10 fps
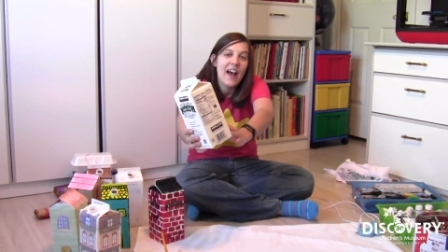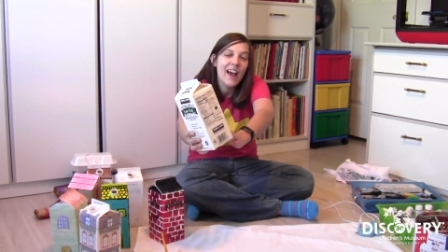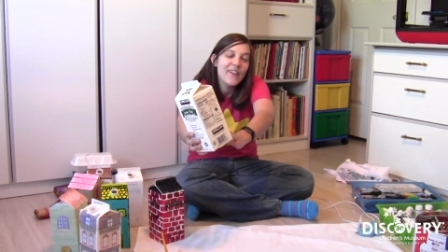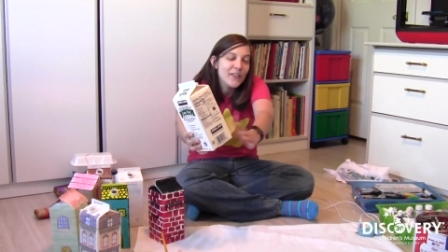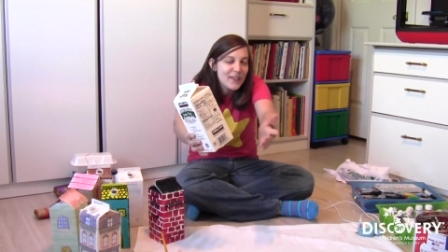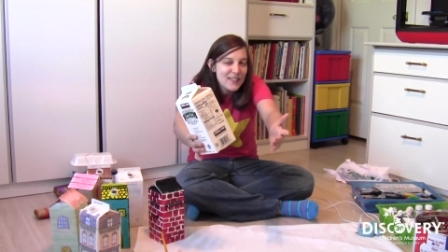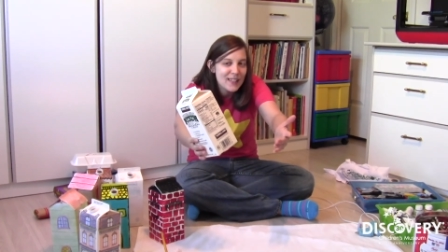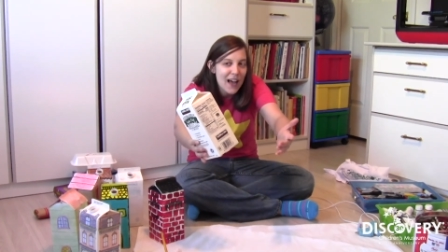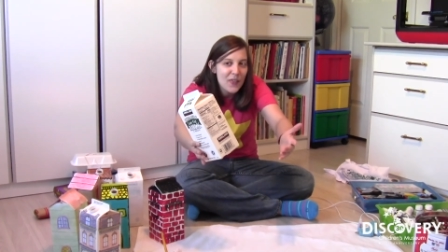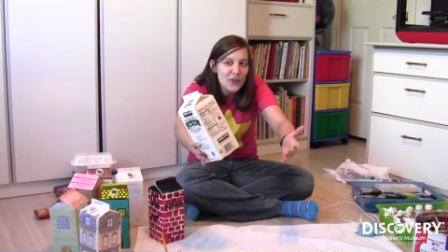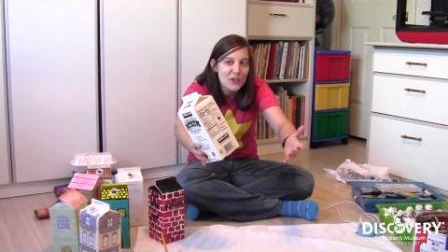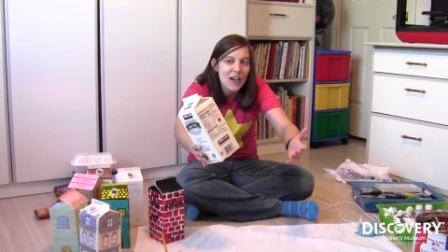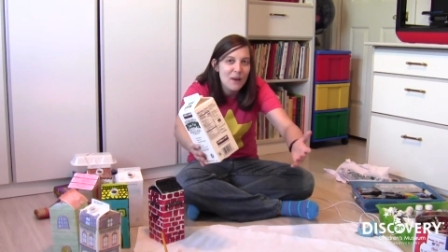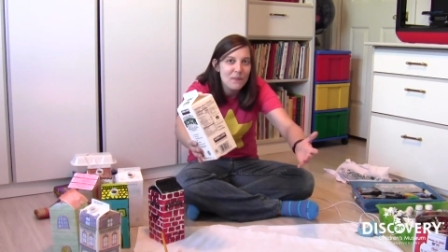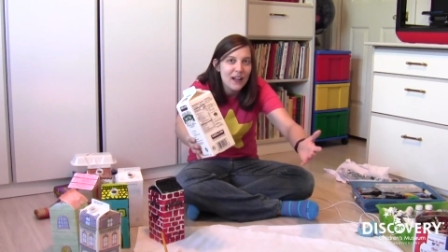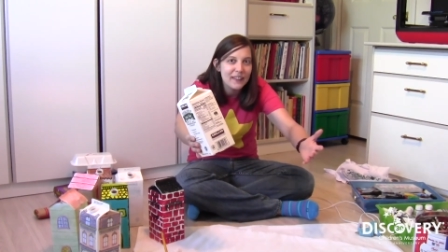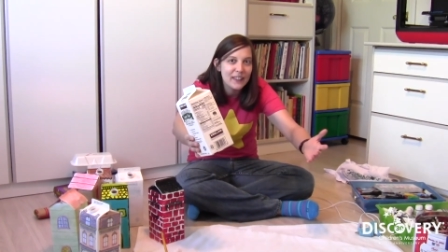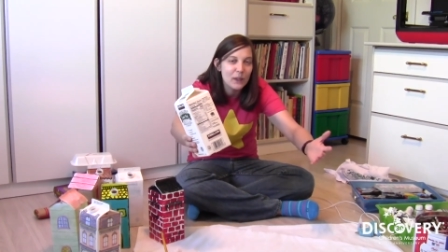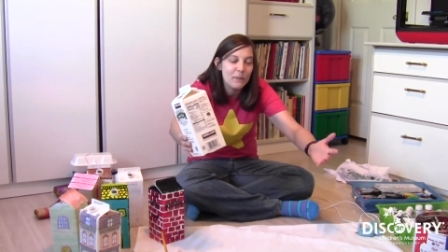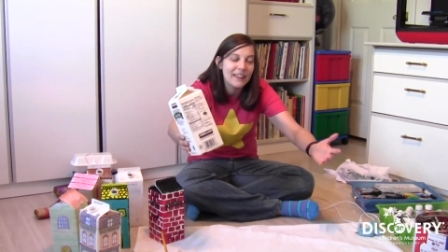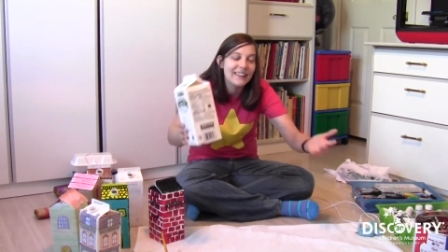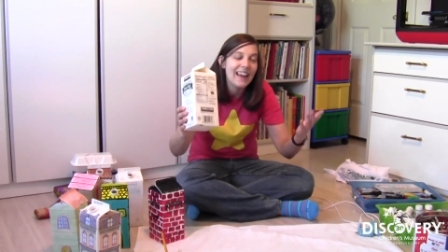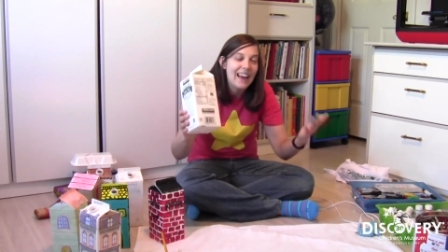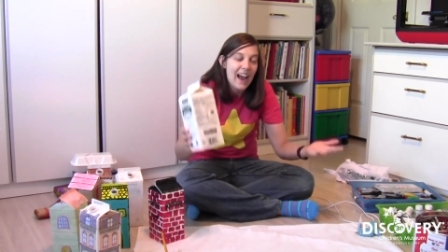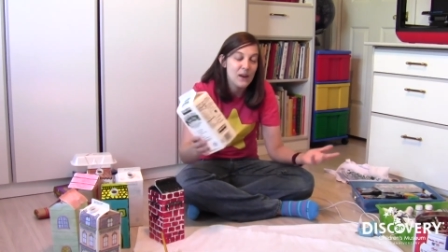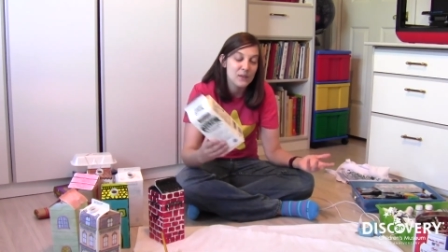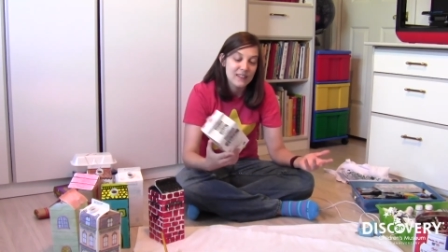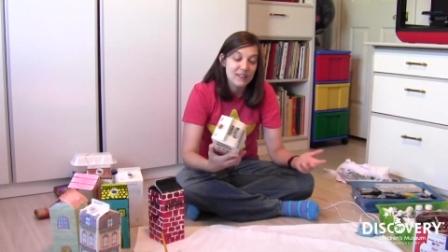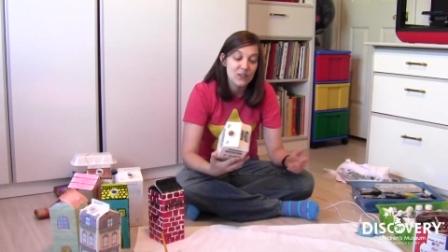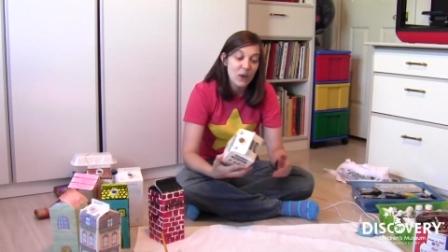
I've always thought they're shaped a little bit like houses,